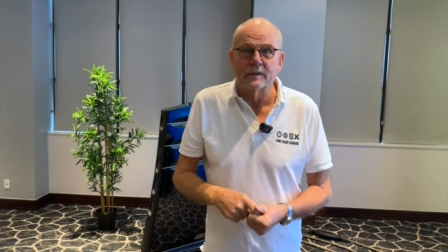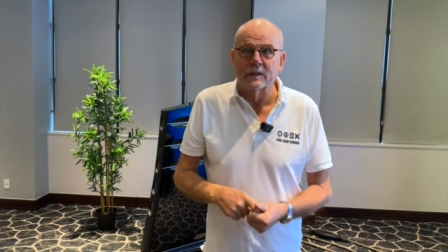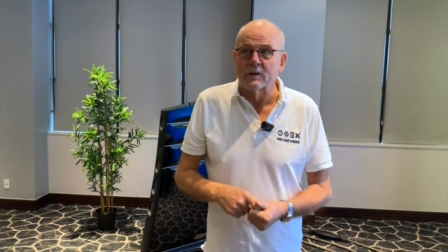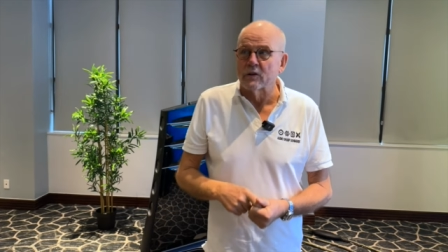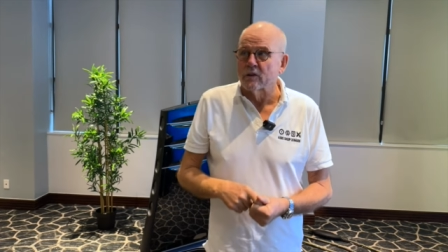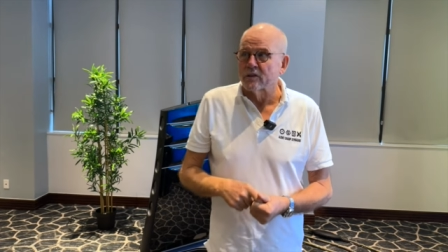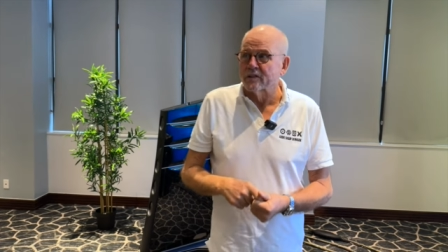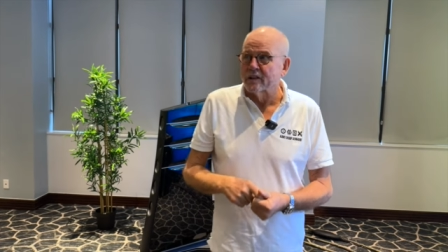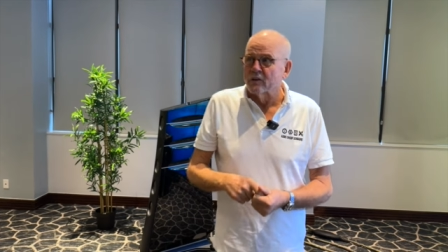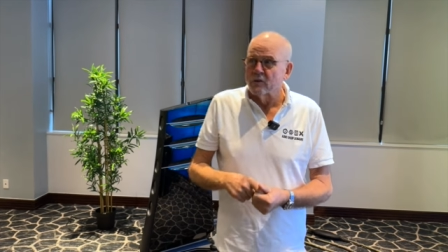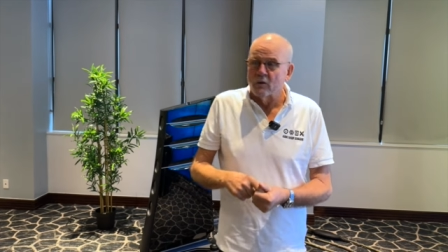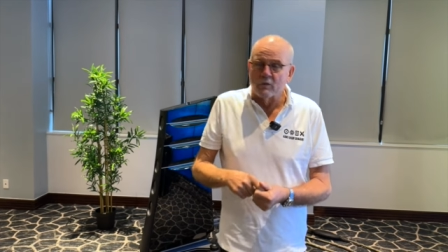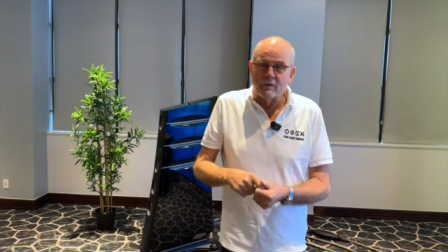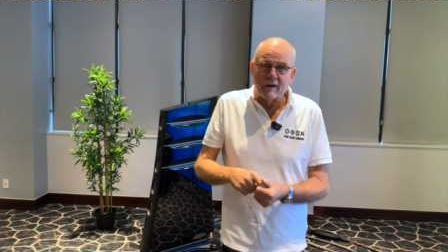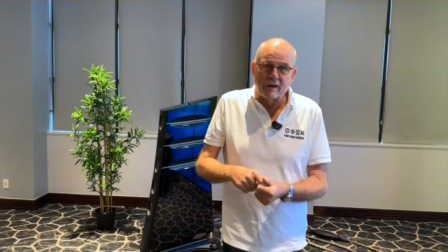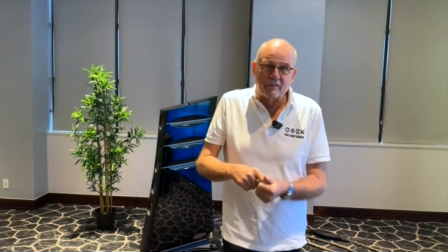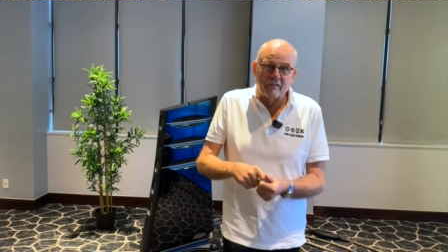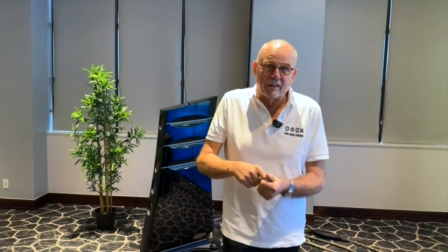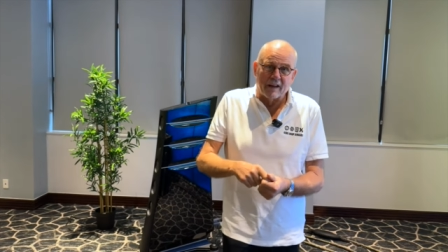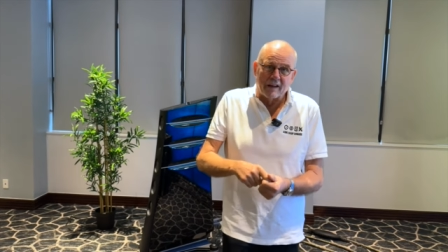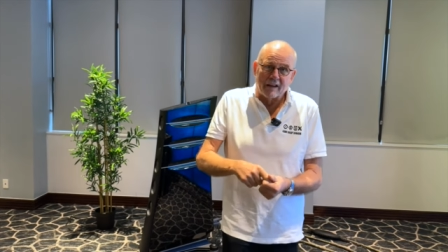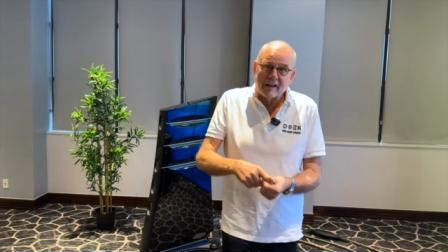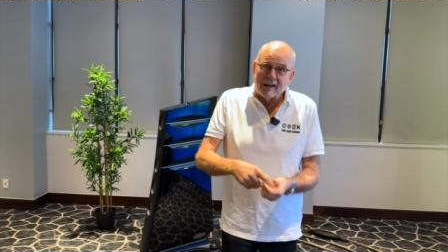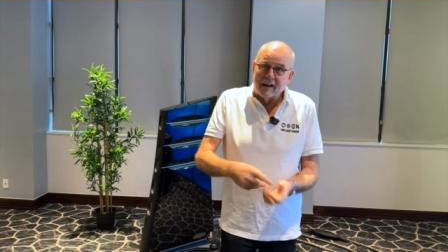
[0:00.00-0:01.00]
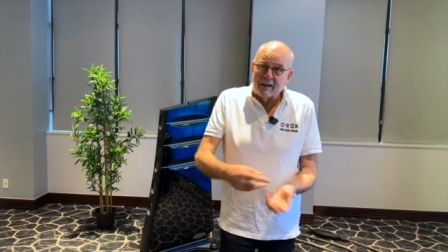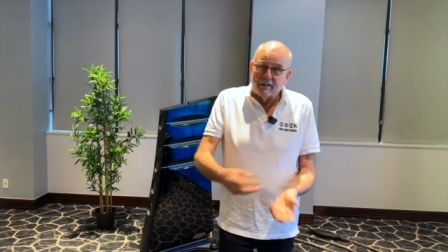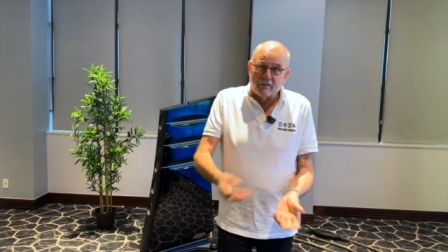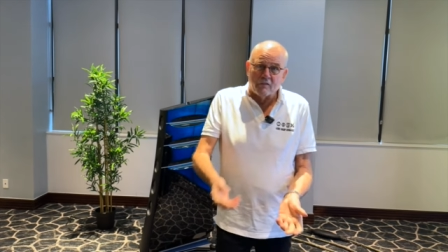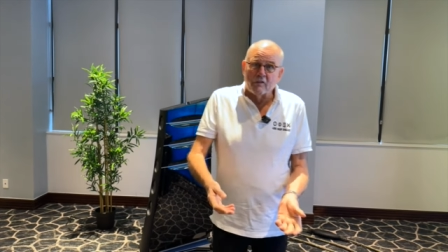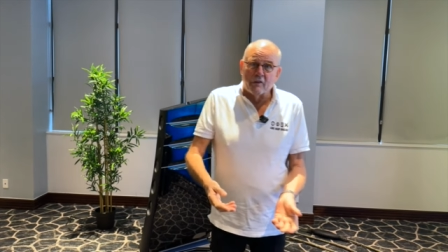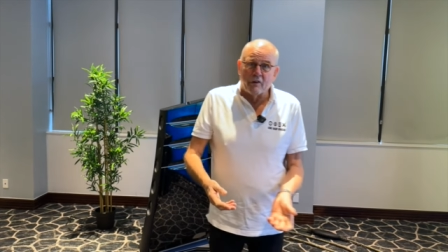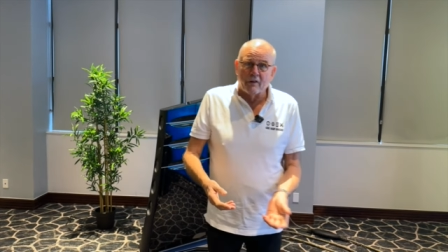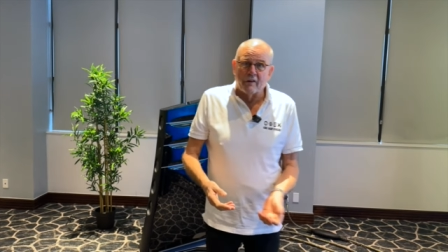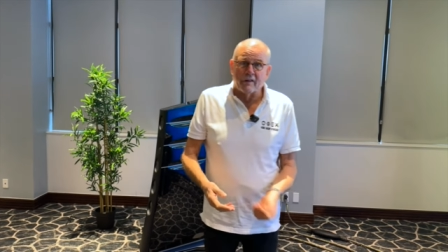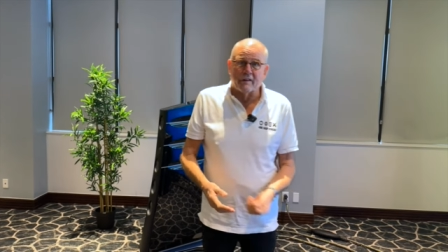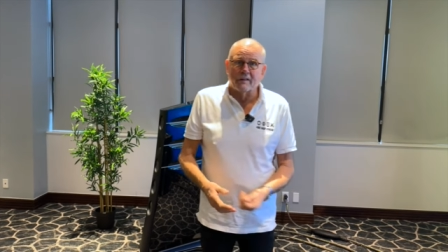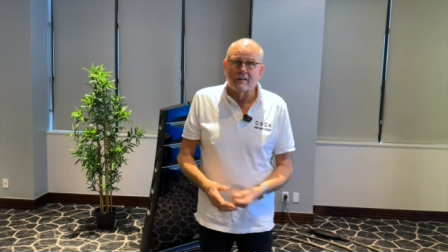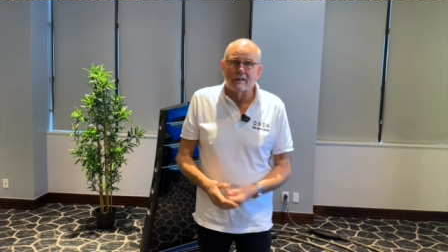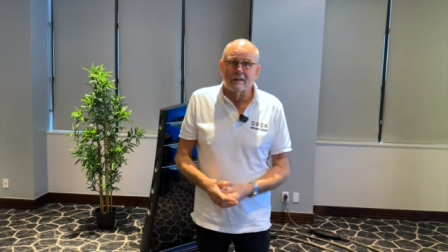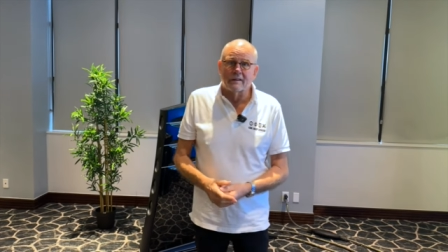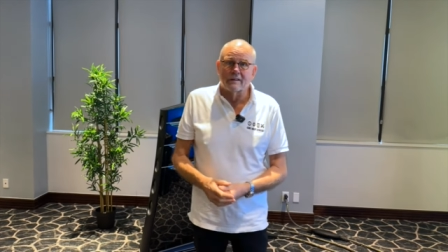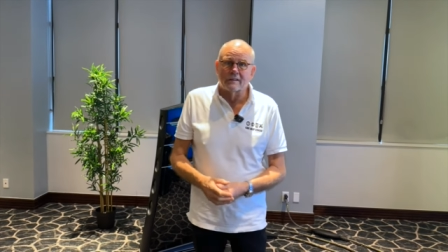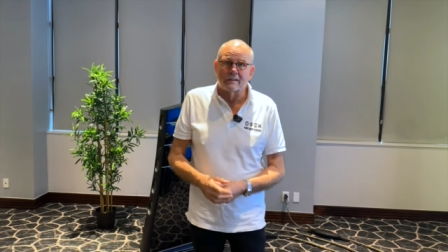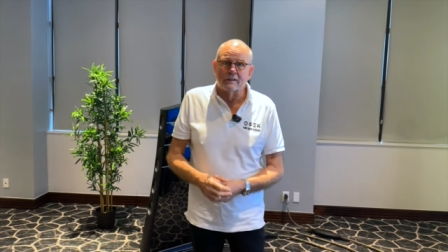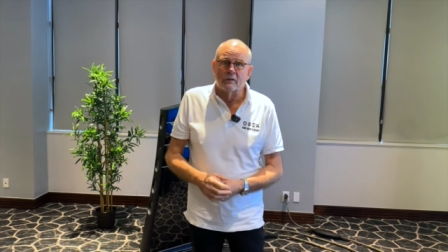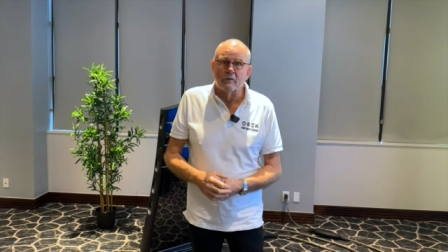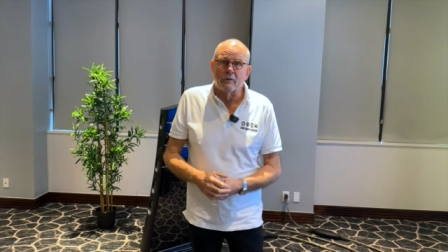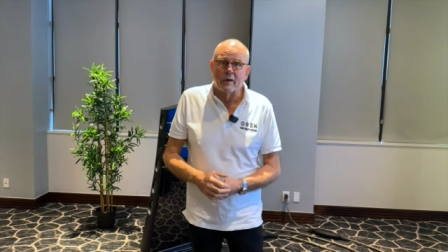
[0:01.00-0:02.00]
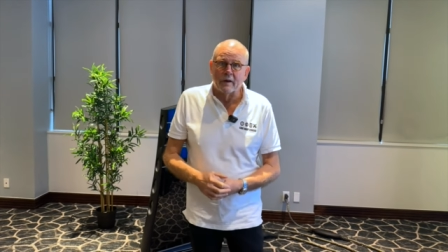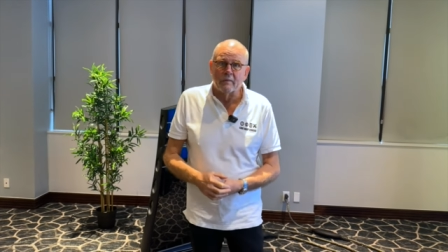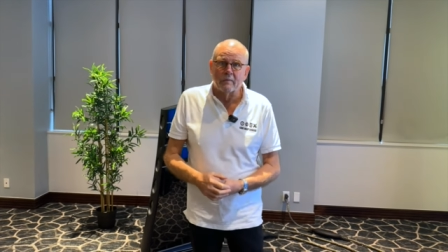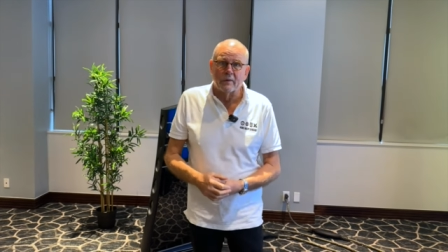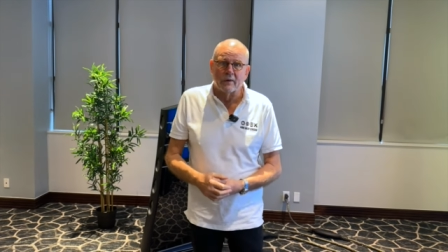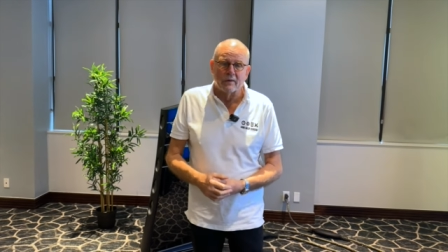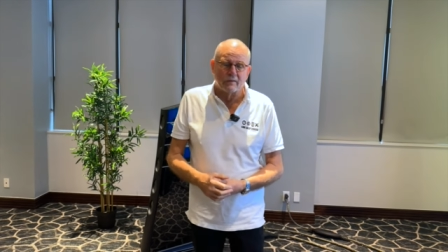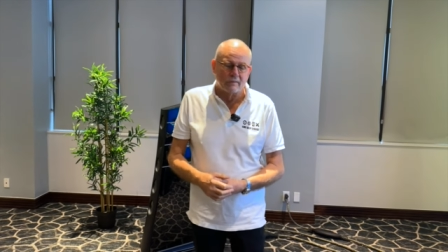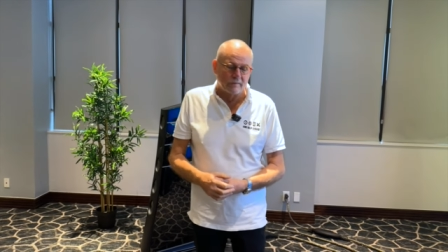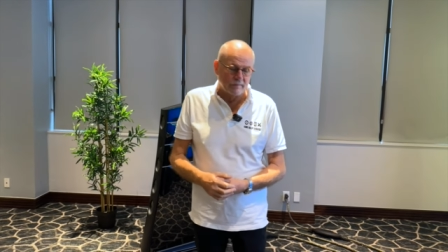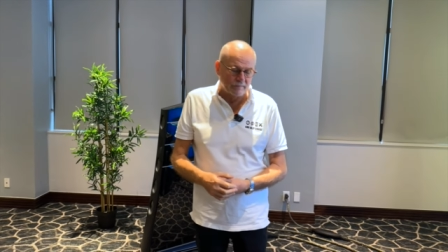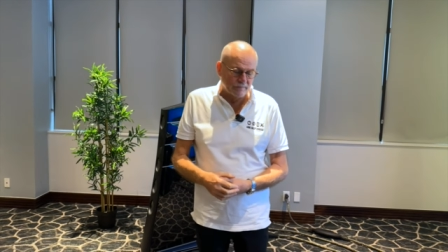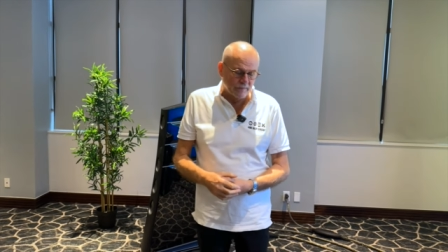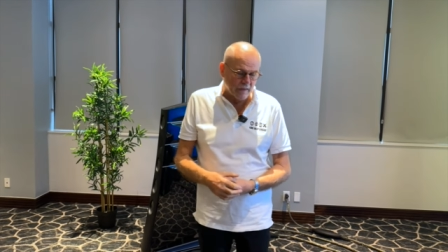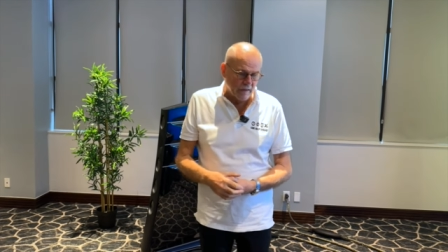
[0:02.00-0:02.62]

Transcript: because right. they don't have that kind of current available